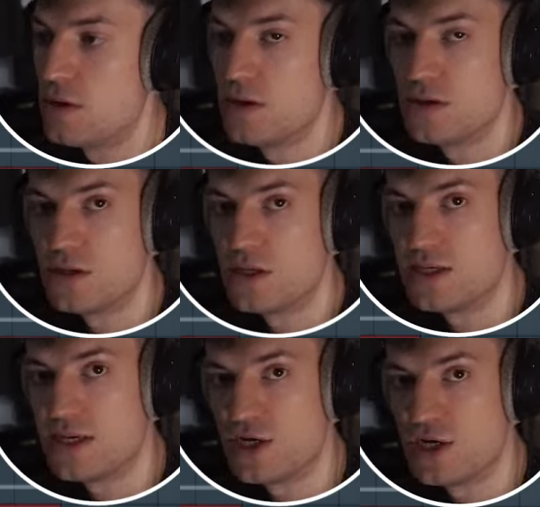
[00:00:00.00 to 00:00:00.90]
So this
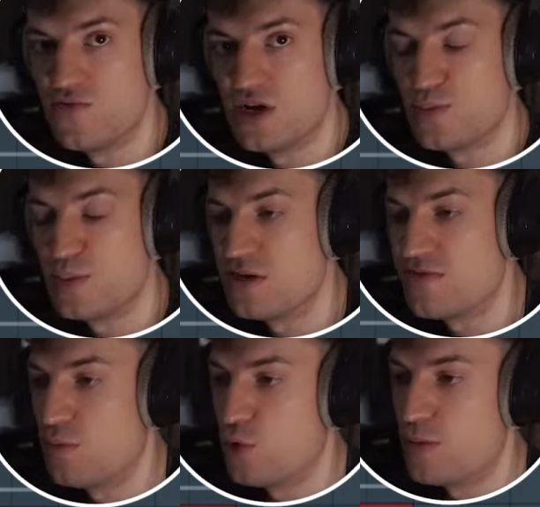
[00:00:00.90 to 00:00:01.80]
is actually a Reese bass
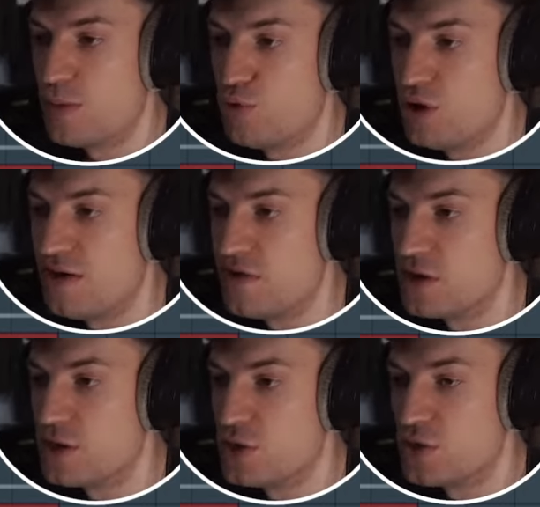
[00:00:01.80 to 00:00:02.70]
from one of my
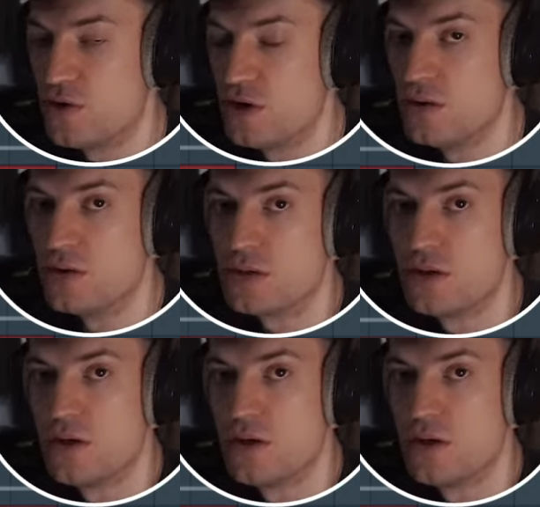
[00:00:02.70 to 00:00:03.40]
previous tutorials